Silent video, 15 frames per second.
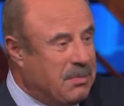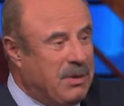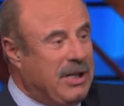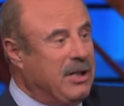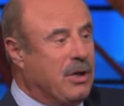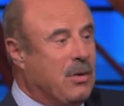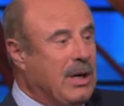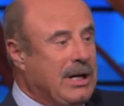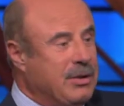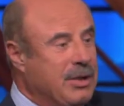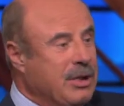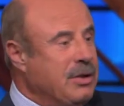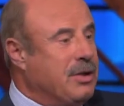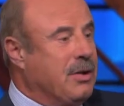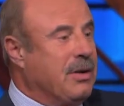be the
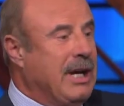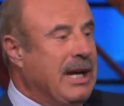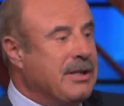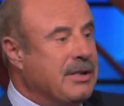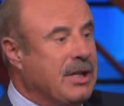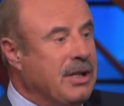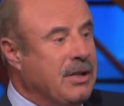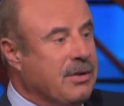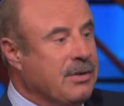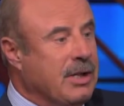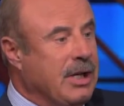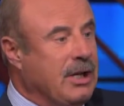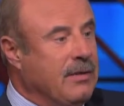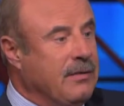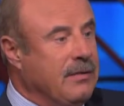questions you're asking
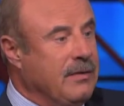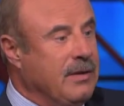yourself?